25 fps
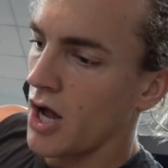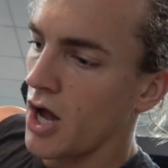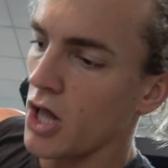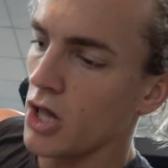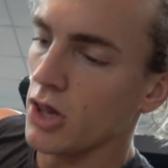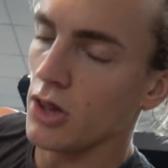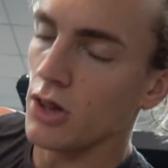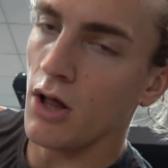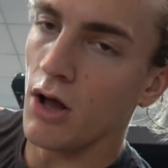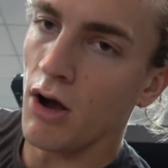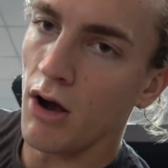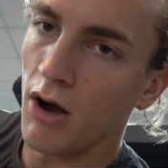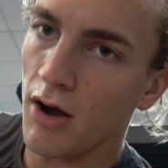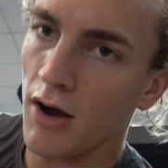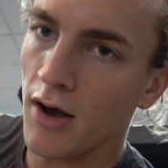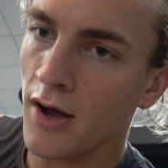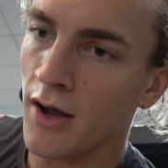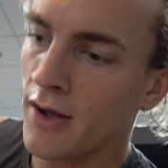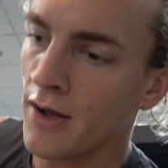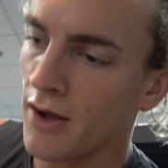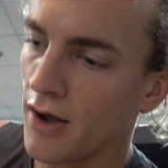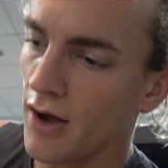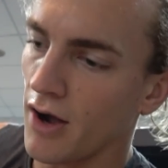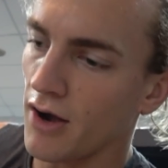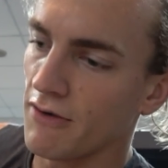a lot
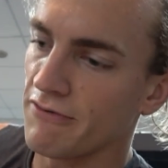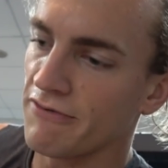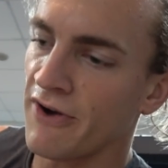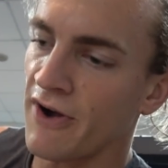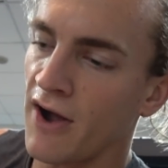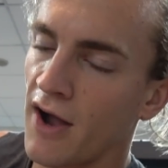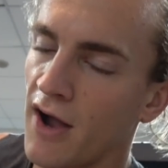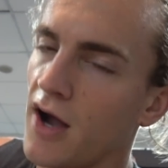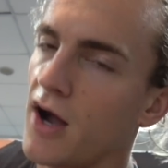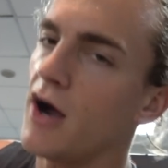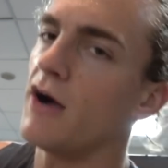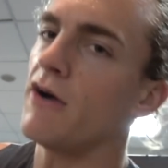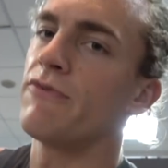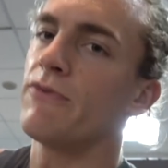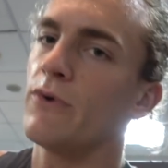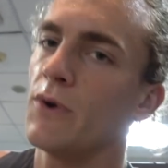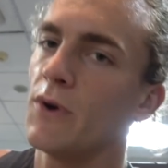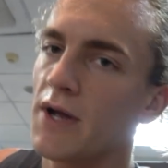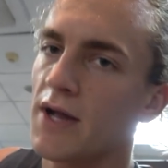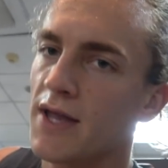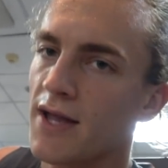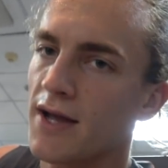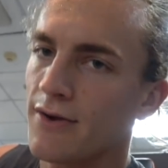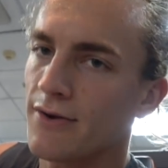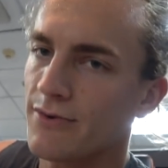of half
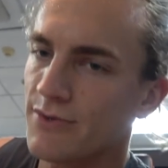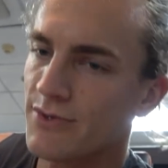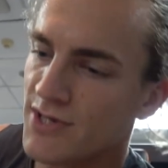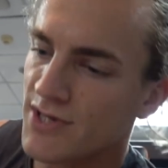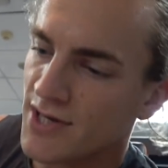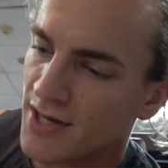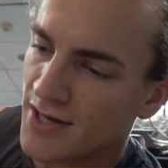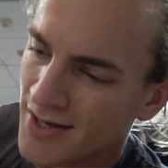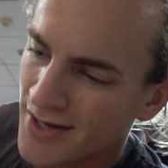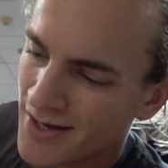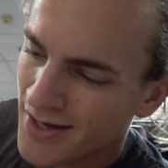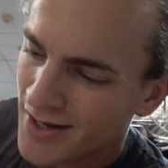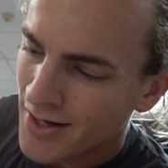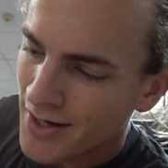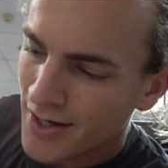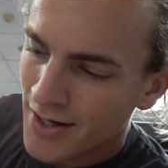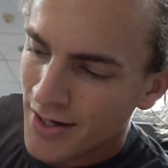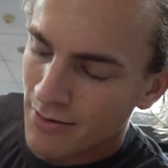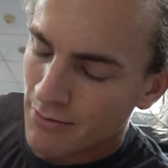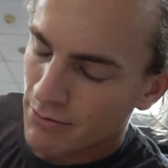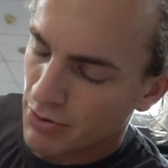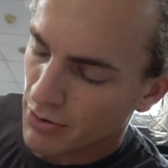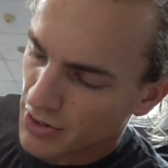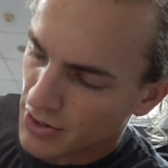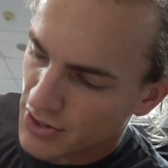workouts,
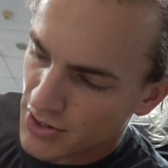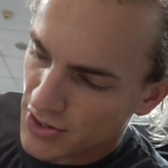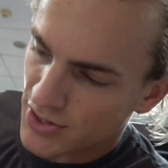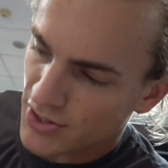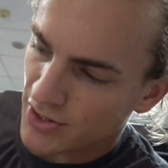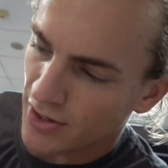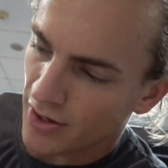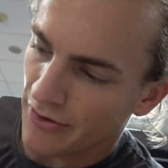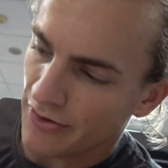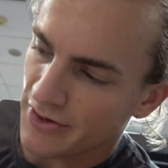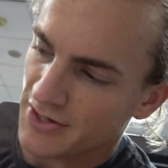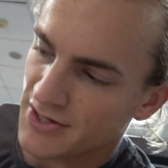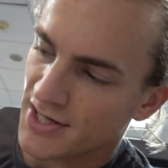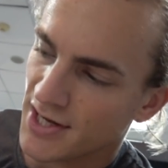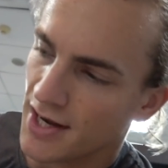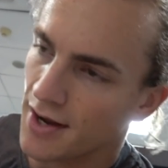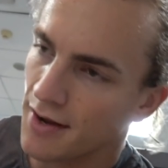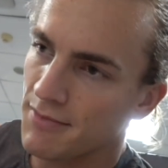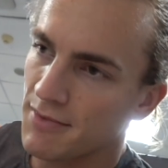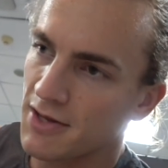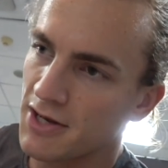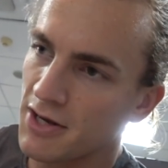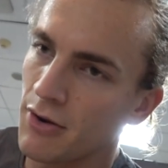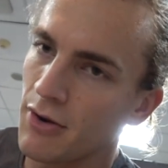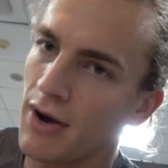but it's just not the
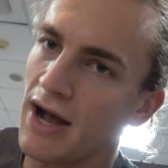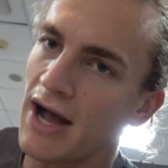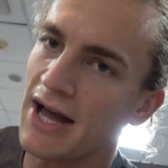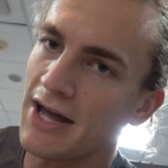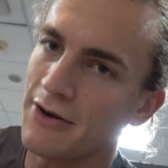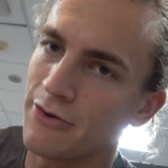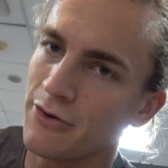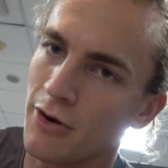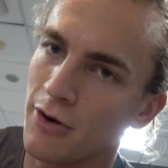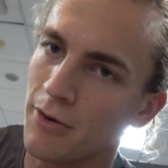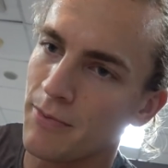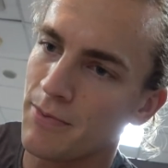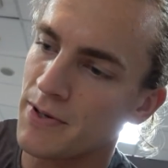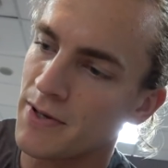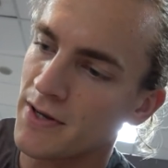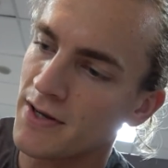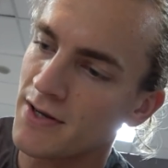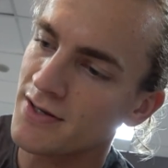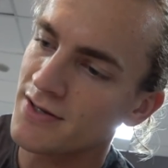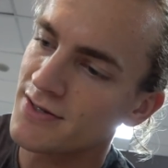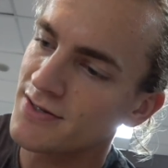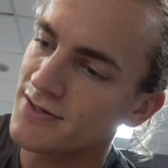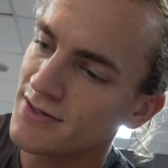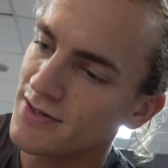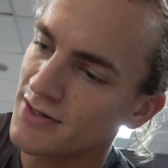same. They don't add up,
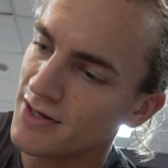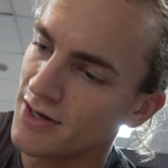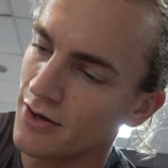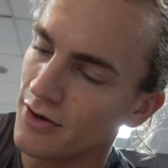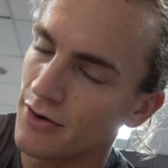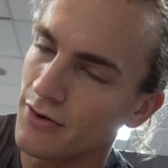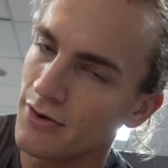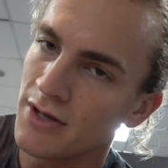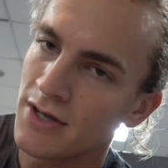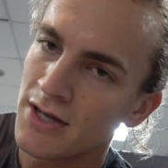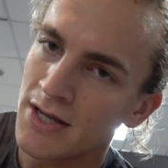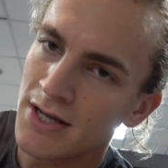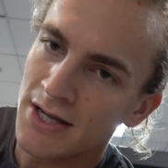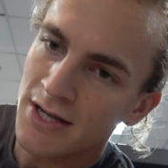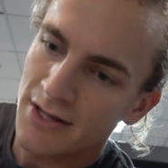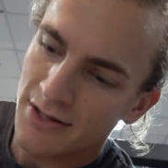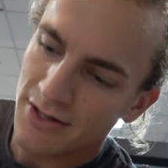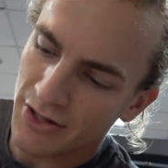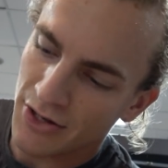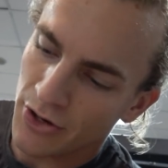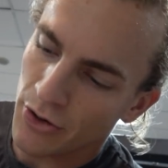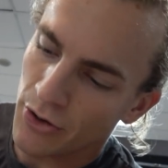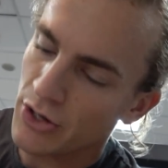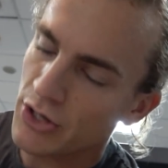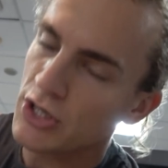you know,
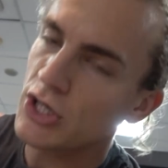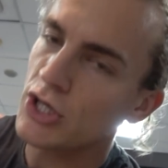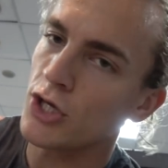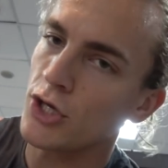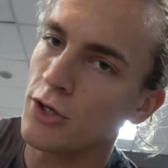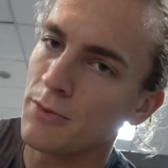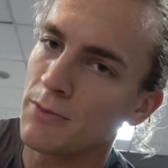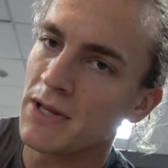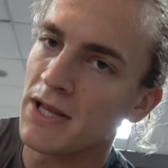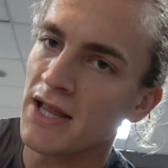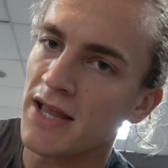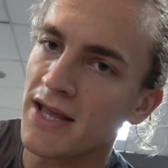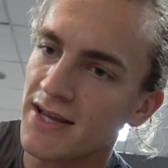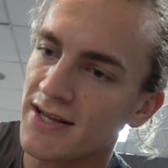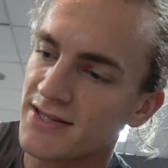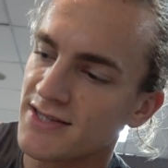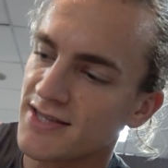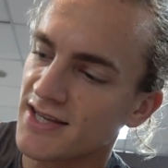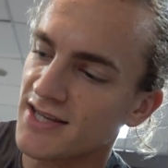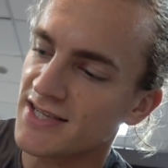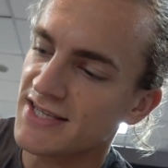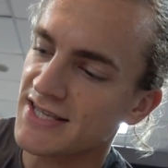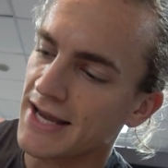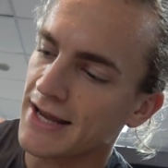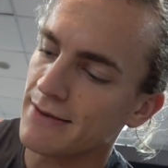they don't accumulate to
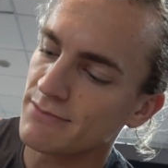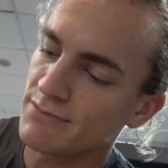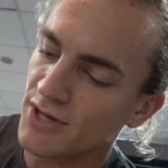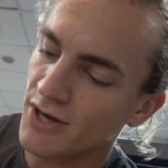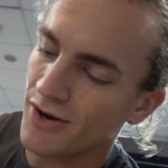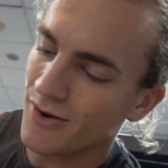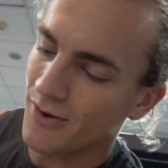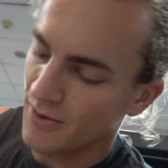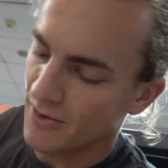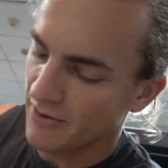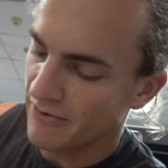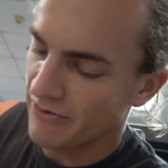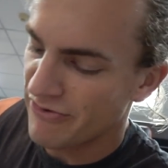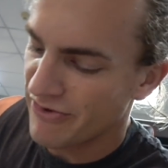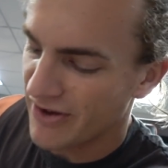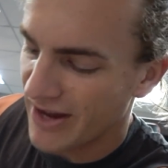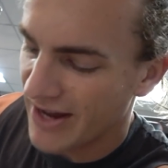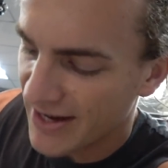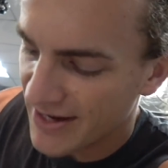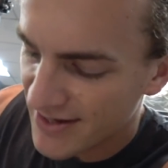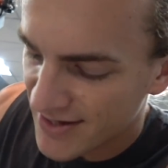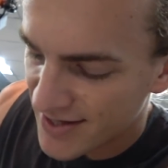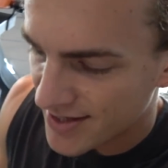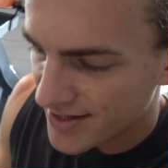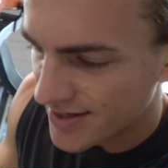the same total
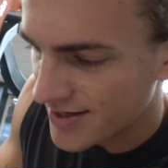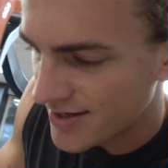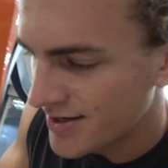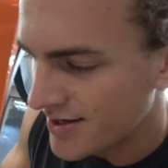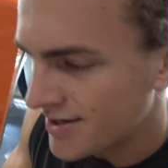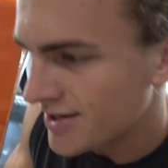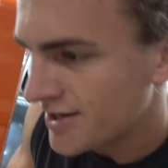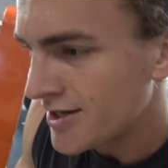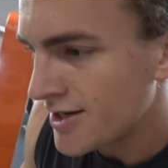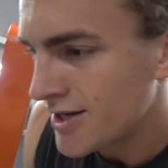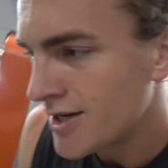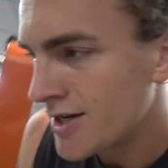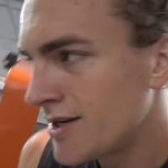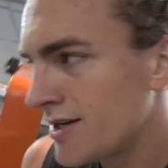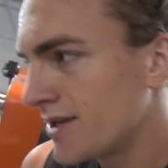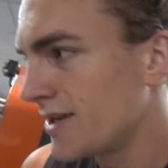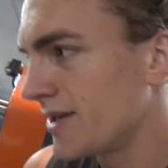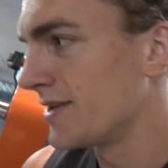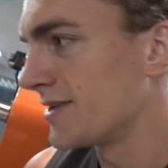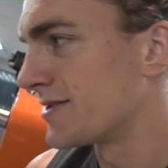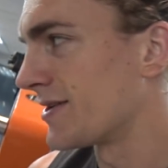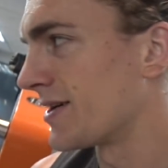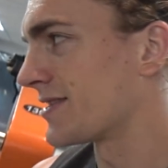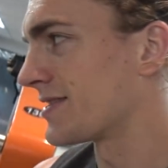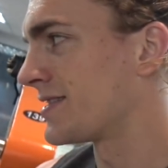effect. You
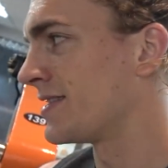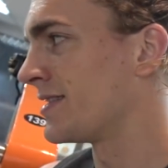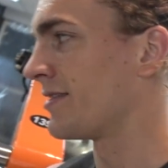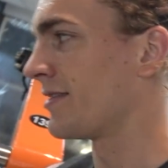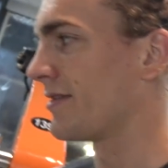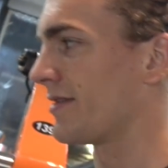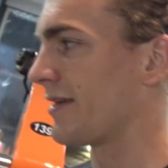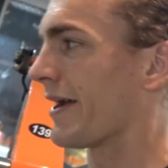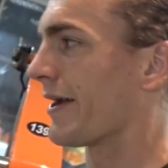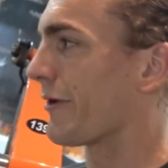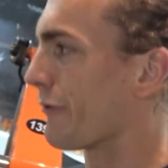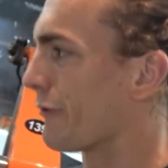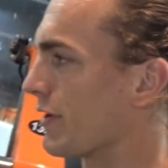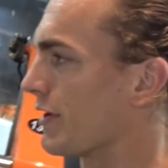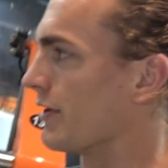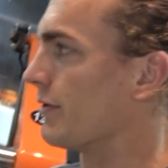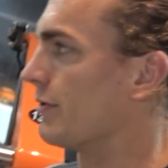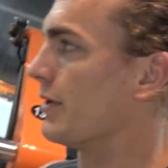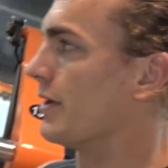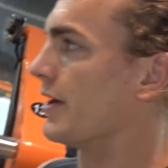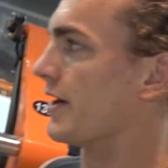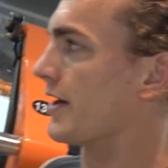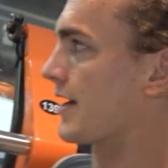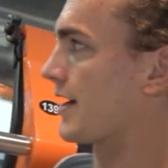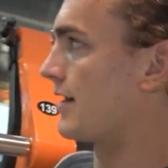need to actually do like real
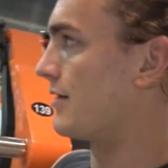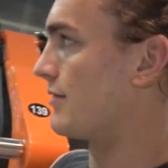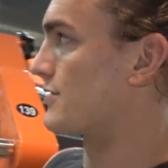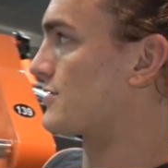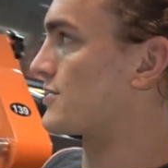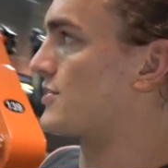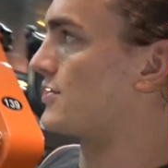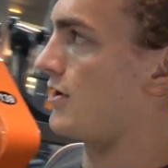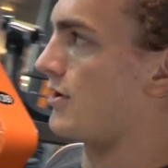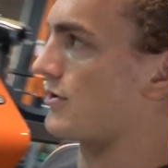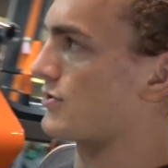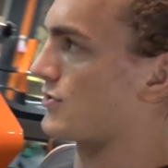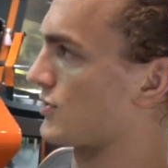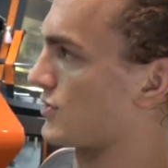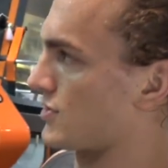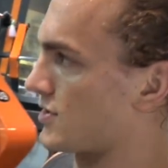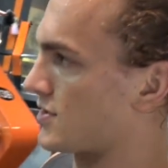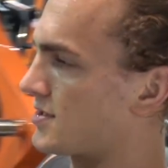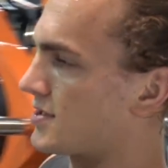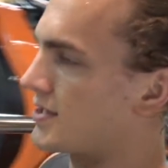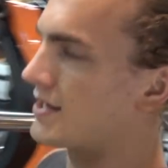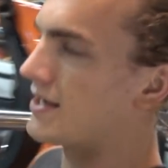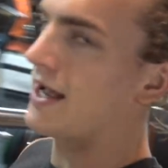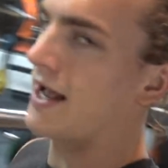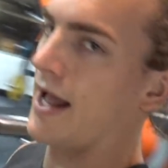workouts, not just
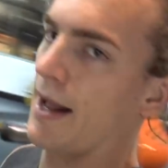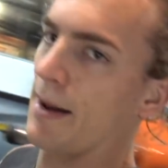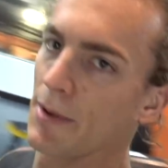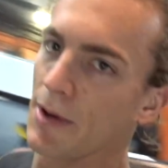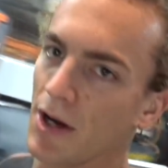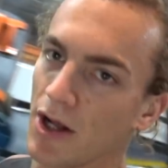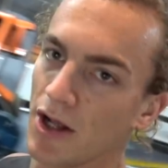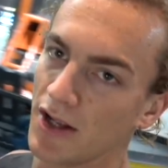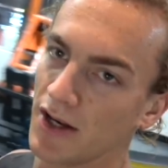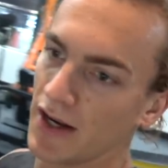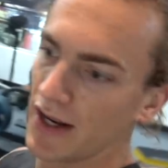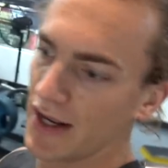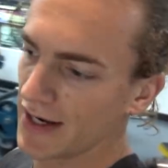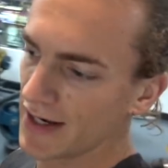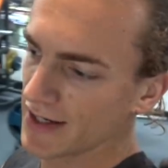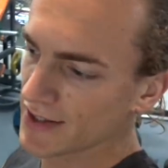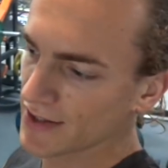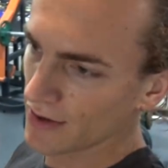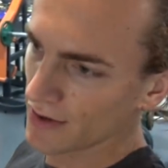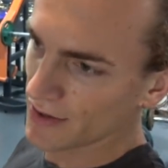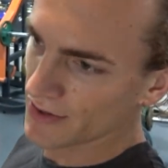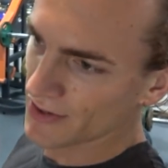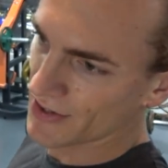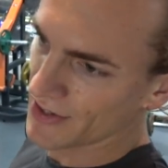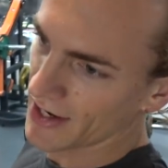I'm on holiday,
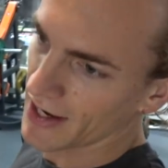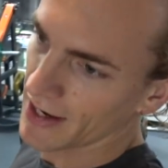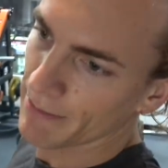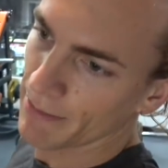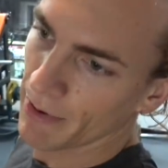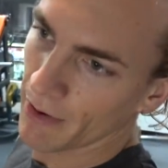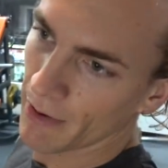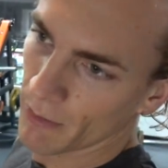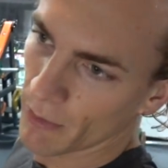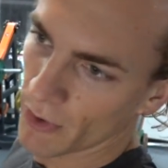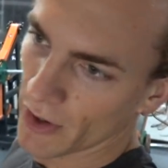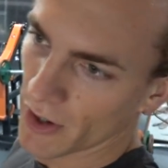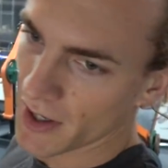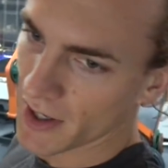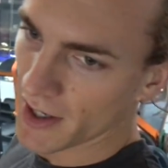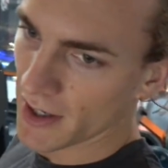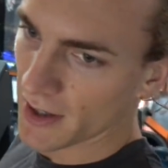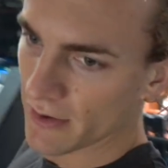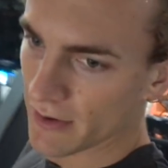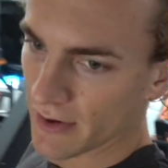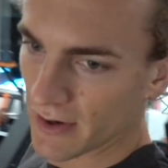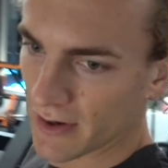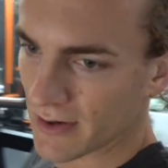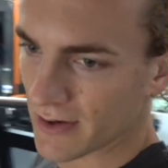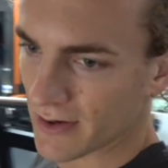so I'll just get a pump workout.